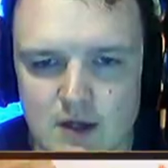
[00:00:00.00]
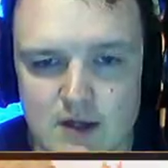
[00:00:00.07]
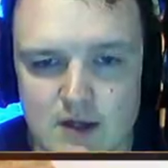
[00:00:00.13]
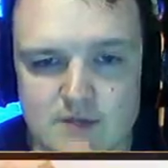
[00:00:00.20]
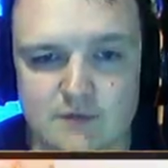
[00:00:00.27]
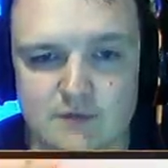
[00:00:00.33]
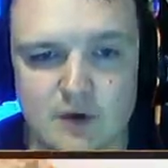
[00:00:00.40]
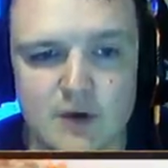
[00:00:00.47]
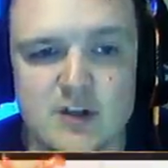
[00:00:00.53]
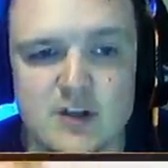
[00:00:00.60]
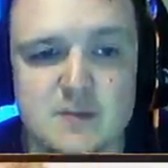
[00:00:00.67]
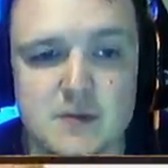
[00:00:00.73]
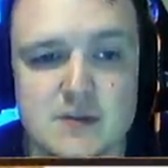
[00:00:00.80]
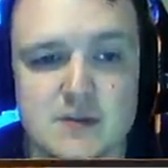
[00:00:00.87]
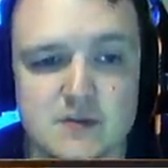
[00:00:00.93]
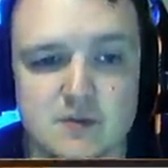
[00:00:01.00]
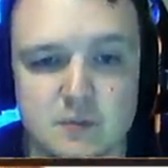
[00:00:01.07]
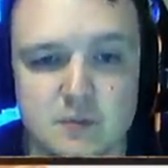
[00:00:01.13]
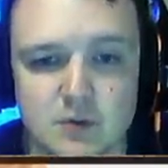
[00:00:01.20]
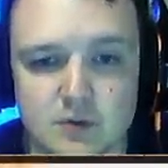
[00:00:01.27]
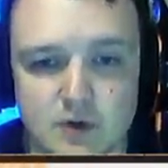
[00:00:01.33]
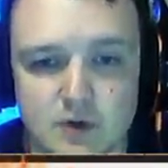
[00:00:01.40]
It's very expensive to
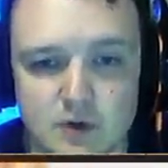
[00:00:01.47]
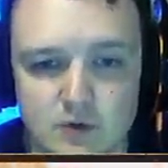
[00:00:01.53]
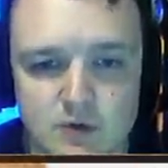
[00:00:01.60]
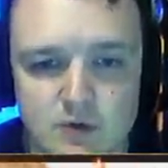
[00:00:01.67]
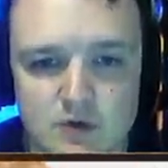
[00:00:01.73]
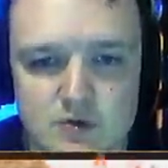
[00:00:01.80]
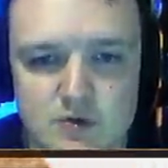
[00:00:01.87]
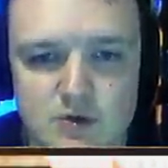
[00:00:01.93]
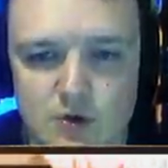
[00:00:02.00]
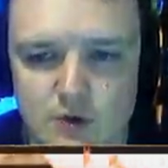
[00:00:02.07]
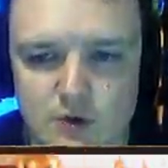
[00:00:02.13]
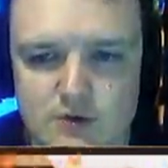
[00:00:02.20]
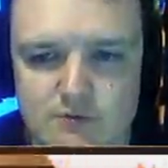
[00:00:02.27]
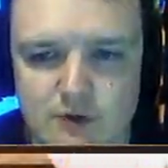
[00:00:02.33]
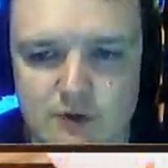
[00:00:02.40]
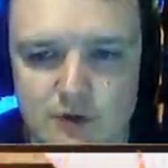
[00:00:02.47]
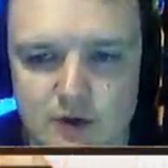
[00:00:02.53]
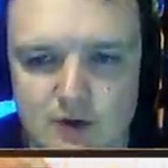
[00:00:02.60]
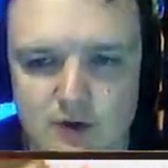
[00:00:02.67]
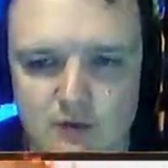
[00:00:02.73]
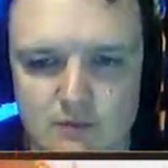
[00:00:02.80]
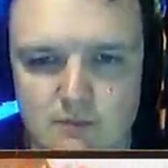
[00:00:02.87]
build though, so it's
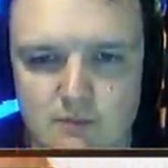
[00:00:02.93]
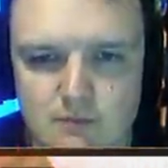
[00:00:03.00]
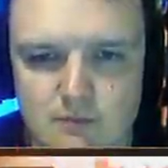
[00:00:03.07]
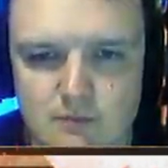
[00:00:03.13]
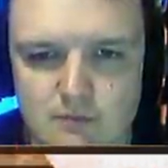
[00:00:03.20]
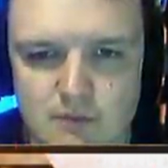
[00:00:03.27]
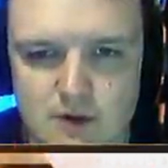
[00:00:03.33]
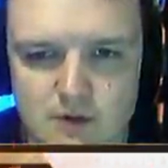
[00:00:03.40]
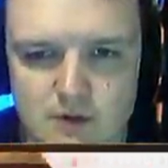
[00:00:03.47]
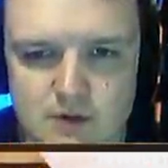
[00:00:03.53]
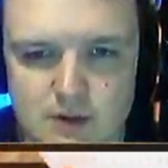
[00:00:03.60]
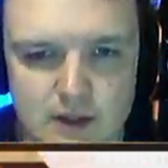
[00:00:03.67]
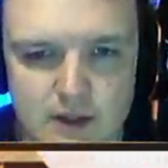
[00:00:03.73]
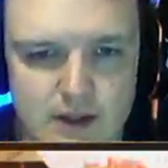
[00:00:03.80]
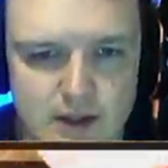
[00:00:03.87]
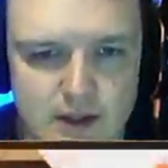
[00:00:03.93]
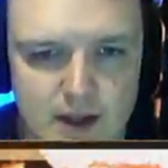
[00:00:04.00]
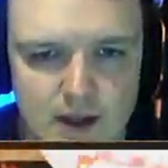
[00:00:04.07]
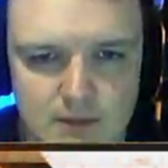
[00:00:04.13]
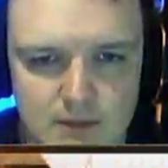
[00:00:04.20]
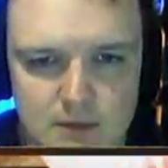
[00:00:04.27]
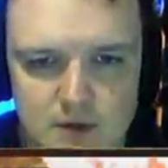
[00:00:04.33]
very middle to late
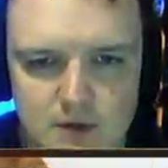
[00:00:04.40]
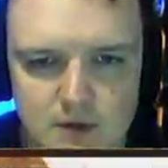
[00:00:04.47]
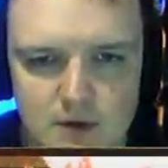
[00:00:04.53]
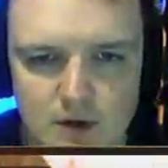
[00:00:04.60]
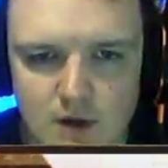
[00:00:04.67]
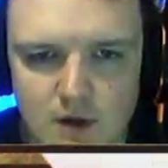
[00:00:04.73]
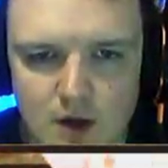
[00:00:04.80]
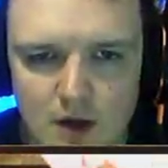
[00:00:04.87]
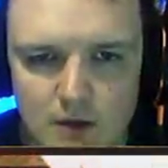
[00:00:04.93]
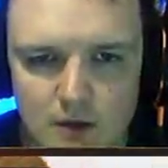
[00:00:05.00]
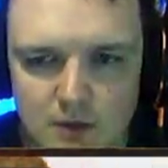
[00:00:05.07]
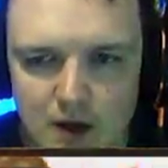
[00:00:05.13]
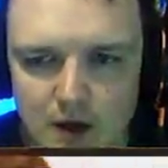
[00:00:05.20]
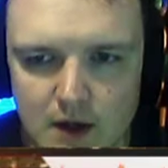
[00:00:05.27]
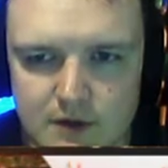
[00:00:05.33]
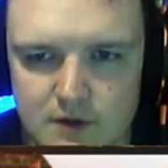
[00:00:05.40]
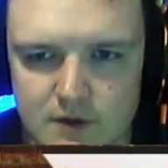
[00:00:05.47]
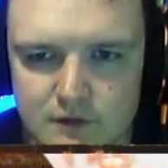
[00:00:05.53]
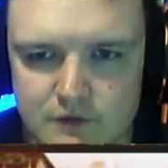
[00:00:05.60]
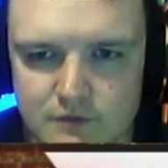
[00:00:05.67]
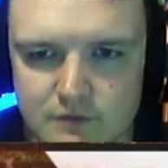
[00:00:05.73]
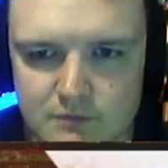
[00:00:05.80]
game kind
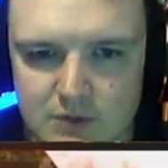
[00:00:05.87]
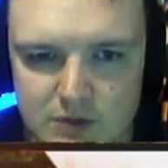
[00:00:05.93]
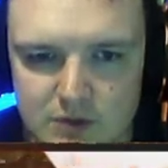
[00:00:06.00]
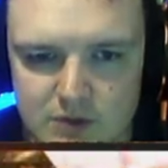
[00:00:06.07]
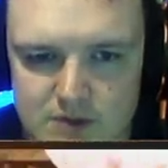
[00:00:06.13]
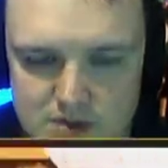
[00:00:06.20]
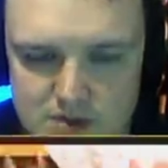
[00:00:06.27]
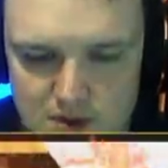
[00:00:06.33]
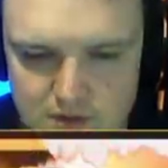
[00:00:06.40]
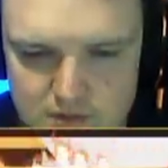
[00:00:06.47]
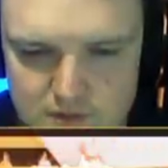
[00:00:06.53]
of building stuff.